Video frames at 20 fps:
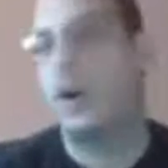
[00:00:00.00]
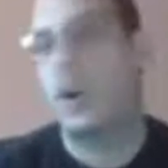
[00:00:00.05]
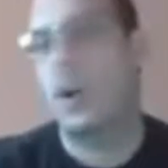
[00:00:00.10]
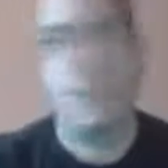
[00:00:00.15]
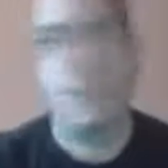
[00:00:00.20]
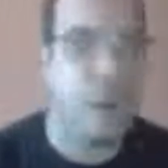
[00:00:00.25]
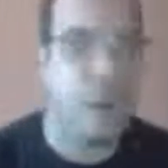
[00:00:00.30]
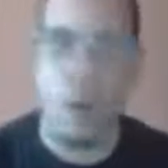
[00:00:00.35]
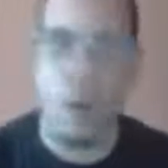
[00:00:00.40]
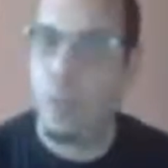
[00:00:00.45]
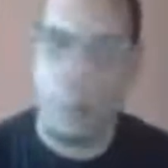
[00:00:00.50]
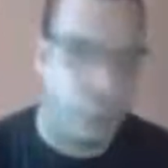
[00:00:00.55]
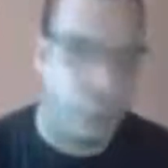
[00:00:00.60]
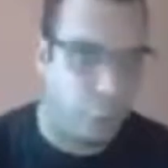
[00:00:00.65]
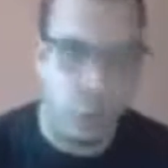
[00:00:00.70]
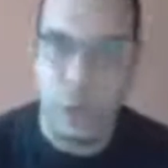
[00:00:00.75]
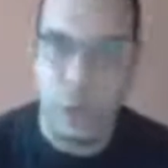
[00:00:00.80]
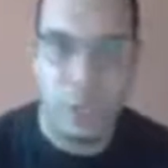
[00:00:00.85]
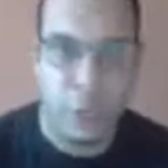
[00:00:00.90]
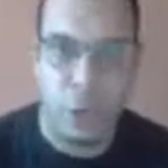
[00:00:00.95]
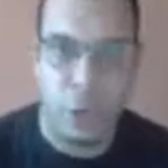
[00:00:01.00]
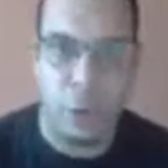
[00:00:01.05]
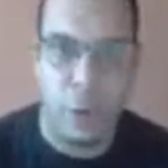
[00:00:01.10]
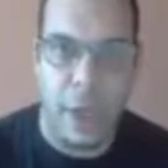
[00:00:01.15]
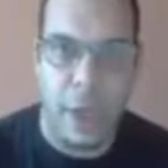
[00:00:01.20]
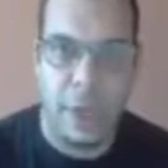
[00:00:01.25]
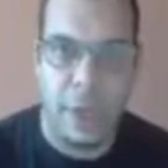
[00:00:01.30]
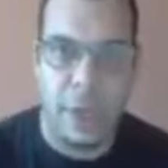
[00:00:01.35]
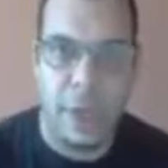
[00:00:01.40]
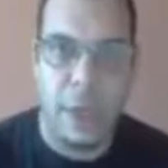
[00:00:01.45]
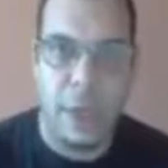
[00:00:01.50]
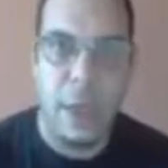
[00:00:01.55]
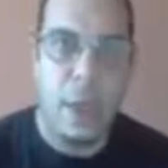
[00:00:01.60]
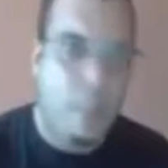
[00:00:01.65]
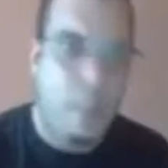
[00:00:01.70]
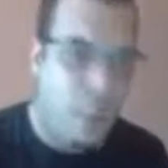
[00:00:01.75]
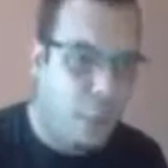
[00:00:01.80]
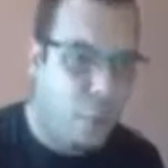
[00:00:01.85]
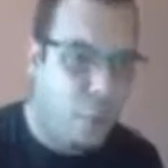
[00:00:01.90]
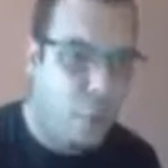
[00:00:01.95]
they saw the opportunity
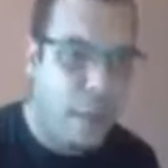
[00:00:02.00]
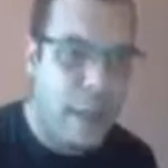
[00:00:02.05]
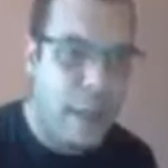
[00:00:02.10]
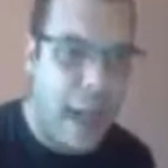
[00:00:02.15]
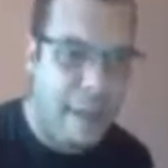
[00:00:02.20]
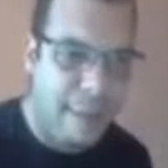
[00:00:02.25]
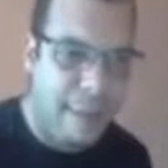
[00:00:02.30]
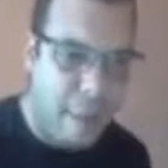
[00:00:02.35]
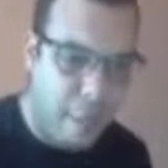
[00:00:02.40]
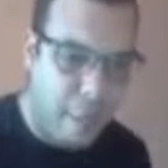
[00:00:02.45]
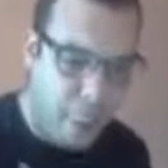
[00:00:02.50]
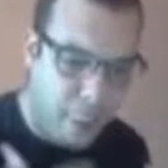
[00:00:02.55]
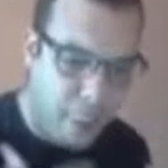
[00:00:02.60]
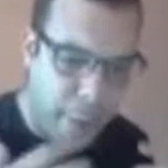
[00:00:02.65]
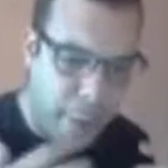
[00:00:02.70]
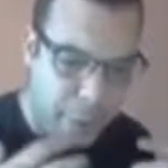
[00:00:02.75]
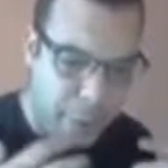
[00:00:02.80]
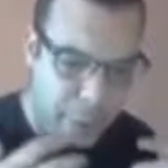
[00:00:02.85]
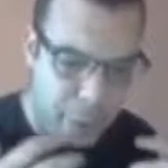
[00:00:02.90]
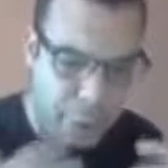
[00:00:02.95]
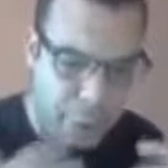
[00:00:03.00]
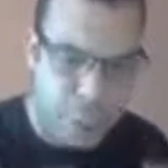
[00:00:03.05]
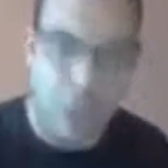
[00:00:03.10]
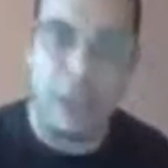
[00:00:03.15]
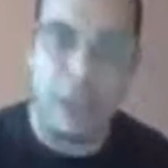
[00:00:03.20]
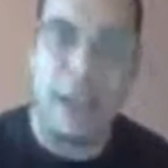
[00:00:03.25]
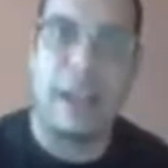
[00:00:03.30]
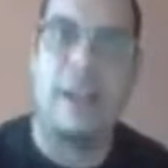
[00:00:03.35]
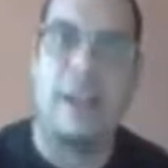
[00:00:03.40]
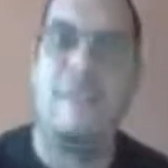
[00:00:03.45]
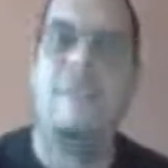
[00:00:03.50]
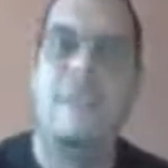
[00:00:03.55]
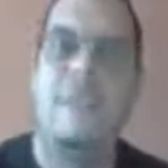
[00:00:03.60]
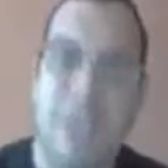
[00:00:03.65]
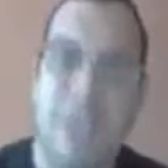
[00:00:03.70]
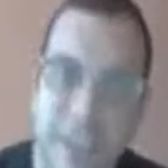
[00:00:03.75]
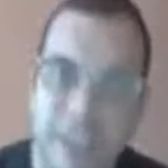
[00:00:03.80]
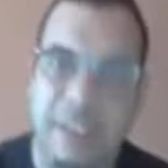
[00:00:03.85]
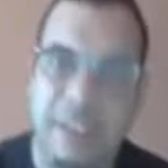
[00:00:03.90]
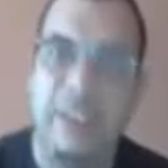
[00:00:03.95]
already, but you have a more better shot
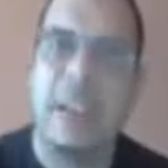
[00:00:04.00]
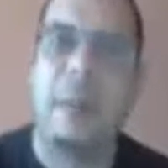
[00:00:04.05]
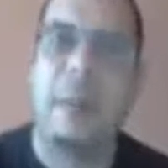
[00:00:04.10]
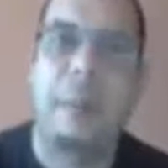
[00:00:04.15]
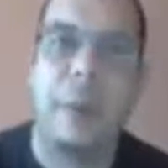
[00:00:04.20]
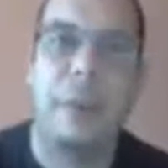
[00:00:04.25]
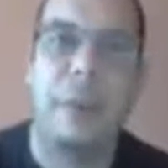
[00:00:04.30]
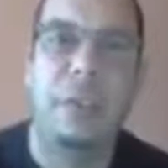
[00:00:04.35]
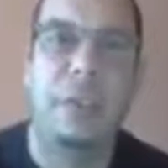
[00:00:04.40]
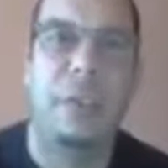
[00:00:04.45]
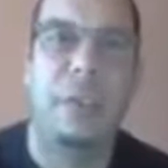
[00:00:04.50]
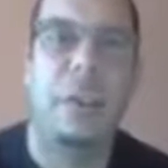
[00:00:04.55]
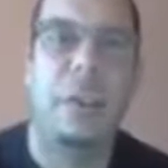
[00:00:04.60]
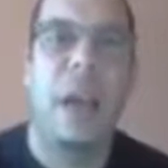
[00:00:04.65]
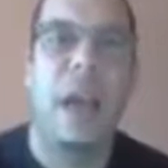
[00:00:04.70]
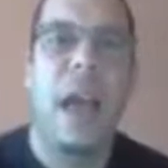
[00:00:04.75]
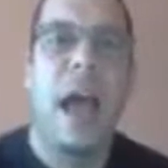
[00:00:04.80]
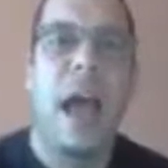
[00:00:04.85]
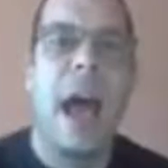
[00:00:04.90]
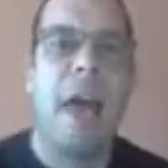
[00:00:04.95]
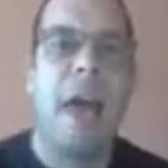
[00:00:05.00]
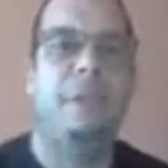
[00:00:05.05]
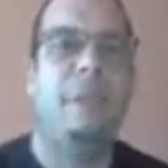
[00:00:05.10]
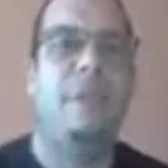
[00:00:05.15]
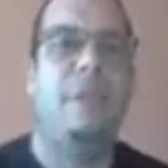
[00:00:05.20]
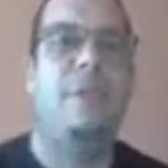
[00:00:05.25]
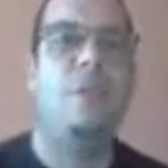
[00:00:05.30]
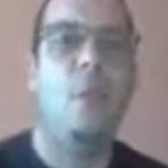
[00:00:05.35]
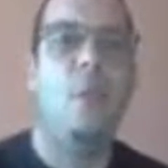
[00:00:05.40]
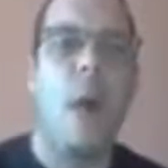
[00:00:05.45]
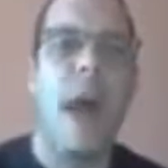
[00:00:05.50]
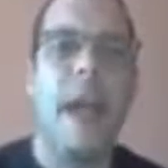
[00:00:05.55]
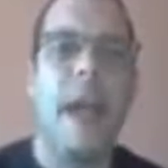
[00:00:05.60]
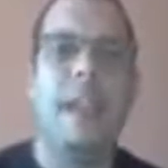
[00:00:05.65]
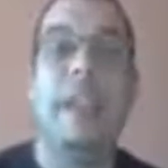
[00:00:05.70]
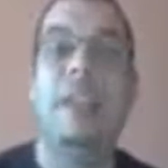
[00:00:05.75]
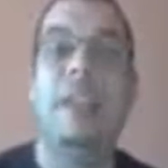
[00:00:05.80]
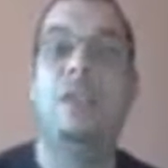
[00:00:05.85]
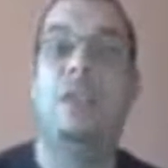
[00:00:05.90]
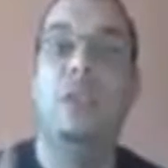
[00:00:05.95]
at convincing that person as of
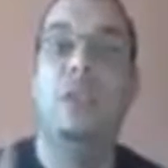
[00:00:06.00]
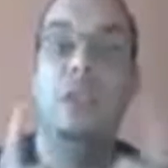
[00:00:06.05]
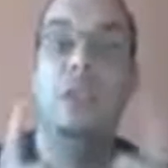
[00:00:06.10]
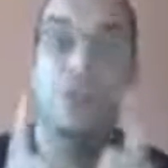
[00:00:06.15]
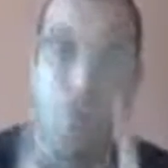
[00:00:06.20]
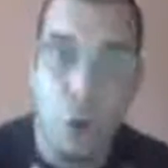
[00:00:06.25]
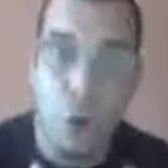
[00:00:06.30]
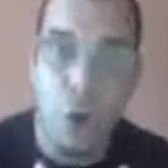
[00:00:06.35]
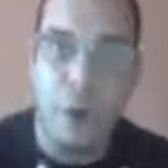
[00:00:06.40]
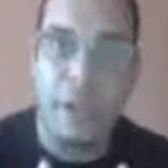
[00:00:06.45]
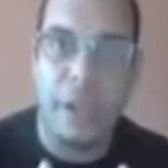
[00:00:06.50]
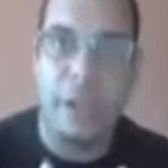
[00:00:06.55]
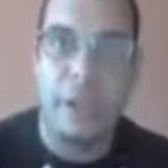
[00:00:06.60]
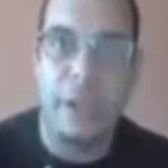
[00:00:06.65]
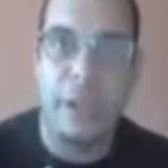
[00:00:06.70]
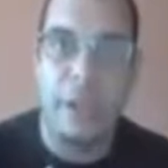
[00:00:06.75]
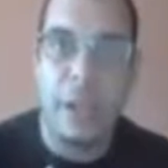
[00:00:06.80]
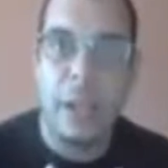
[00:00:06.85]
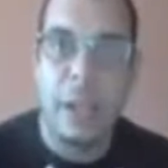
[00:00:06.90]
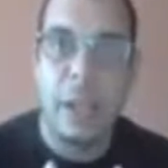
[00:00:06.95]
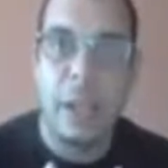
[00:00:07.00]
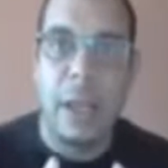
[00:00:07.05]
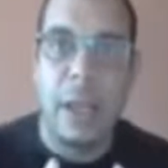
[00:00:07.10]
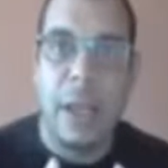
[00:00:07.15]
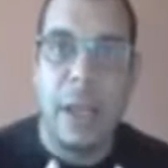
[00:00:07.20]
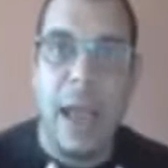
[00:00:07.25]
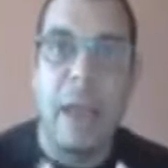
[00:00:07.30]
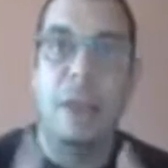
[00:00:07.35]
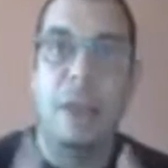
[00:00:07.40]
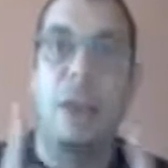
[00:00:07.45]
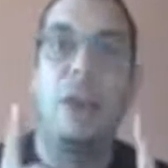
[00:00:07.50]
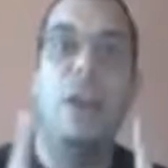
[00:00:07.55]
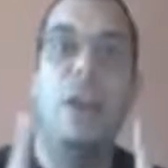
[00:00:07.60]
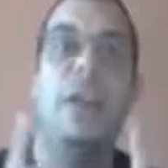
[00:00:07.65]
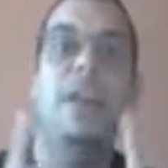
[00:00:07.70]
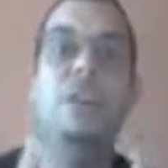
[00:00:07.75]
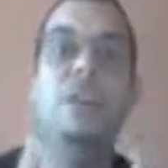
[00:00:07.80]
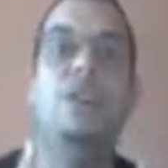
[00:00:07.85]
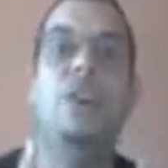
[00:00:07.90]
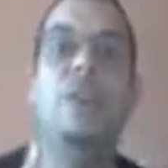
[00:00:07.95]
why they should join.
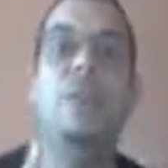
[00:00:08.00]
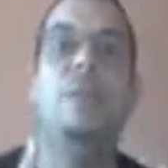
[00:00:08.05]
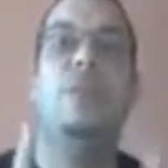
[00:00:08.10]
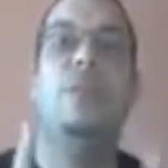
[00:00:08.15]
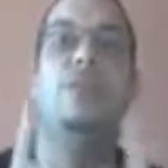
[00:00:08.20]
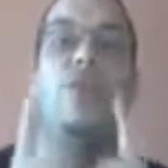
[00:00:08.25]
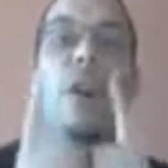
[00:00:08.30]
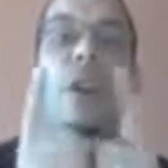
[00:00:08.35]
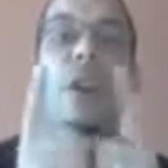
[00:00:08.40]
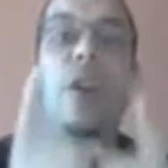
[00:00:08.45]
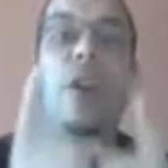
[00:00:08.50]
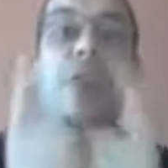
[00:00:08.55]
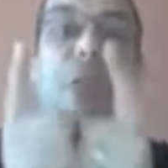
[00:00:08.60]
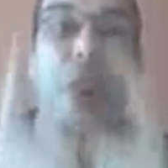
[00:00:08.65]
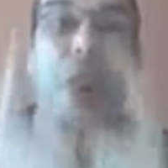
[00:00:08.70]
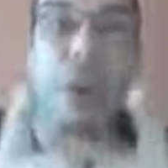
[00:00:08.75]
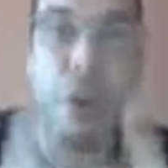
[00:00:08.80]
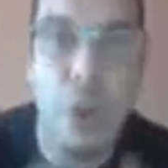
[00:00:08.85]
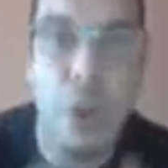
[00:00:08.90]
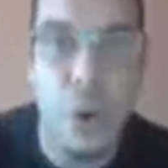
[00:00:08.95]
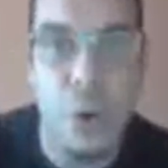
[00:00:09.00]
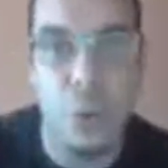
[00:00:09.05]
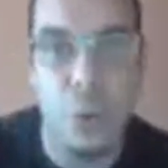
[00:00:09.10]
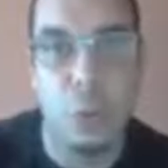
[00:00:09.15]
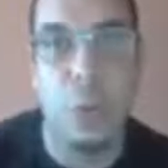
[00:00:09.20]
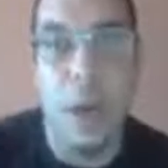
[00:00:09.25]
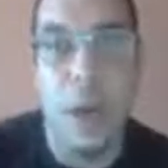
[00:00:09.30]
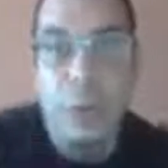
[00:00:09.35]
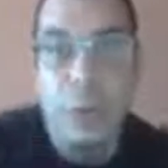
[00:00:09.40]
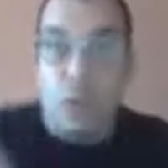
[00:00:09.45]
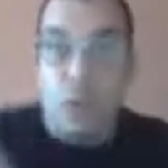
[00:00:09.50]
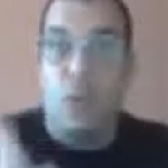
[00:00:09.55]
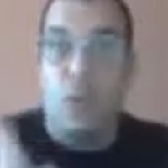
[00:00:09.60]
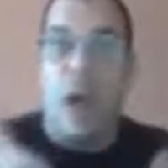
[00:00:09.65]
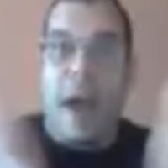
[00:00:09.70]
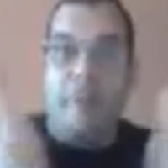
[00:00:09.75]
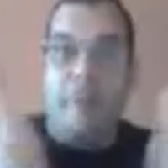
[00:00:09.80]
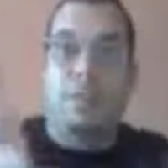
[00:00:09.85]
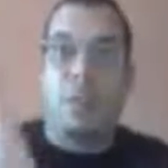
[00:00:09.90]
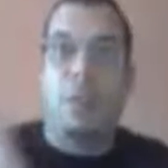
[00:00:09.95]
And not only join, but join under you.
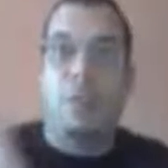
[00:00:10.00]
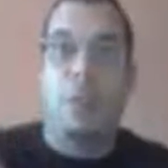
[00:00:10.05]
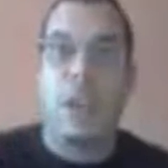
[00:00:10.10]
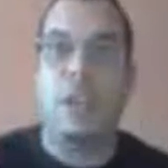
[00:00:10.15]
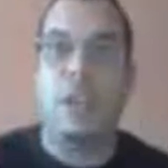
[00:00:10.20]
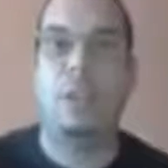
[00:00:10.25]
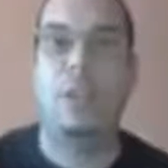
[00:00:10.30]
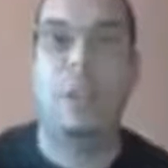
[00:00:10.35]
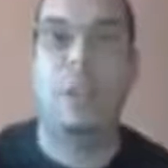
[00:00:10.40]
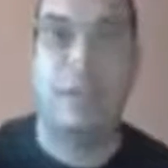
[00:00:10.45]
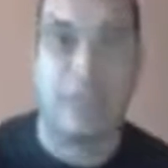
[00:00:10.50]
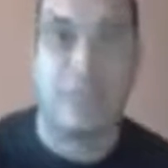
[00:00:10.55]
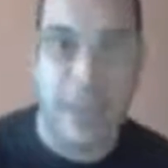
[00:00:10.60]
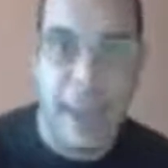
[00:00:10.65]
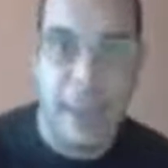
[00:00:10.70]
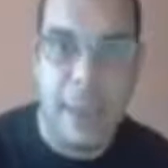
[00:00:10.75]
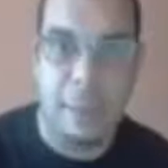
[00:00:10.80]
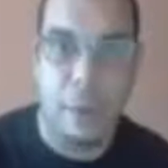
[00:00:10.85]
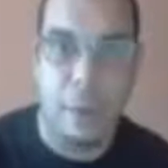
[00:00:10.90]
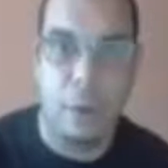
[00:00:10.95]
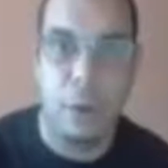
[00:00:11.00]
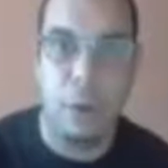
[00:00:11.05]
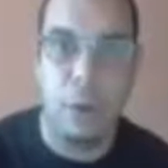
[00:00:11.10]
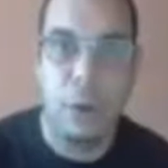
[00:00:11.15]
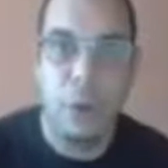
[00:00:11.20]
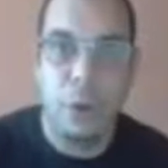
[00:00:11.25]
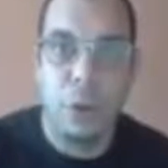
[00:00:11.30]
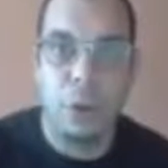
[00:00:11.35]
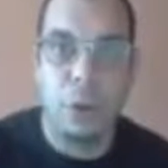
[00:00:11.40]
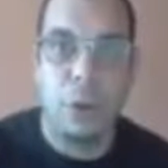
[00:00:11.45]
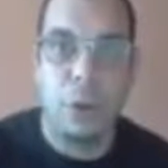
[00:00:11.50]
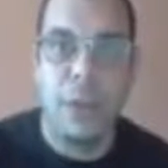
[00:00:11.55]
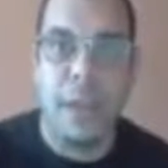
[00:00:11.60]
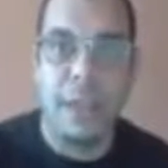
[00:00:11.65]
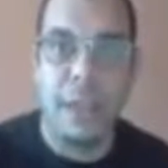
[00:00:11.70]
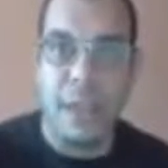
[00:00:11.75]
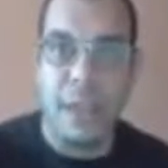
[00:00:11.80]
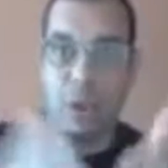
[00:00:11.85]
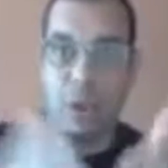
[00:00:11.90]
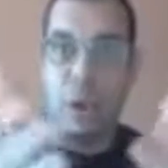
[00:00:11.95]
What do you have to bring to the table
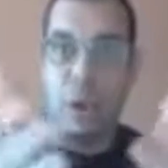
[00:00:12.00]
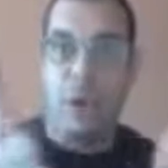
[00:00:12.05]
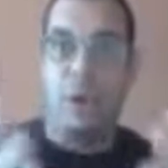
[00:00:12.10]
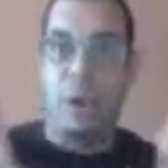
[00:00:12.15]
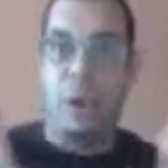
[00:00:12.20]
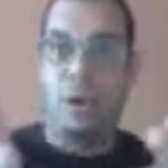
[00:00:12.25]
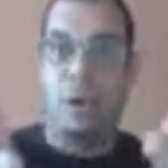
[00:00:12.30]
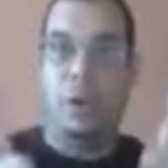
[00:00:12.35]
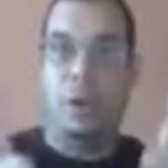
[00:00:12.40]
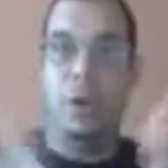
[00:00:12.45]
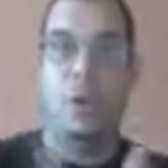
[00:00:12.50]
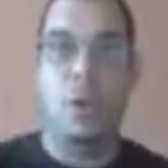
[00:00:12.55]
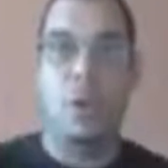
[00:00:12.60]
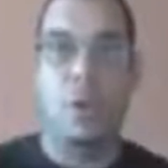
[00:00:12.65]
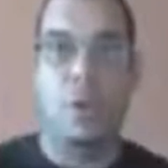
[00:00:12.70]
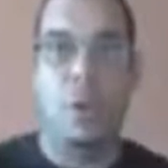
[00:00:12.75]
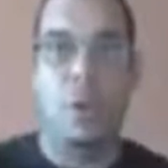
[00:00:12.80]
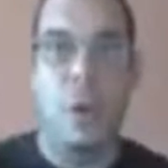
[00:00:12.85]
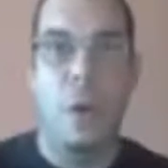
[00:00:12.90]
so that they join under